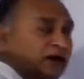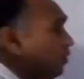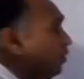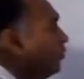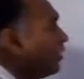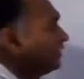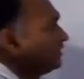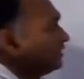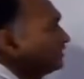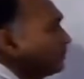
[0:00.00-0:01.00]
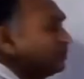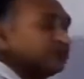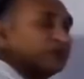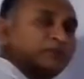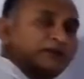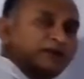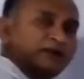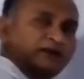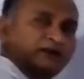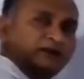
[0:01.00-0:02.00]
What is the subscript here?
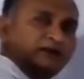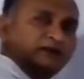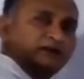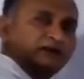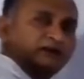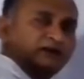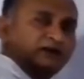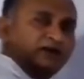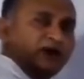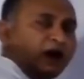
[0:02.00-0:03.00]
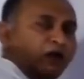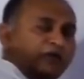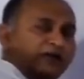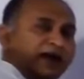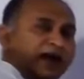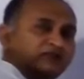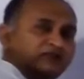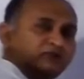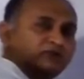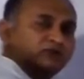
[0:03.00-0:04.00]
How many
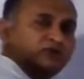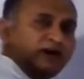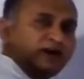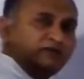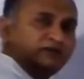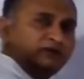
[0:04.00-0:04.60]
calciums do we have?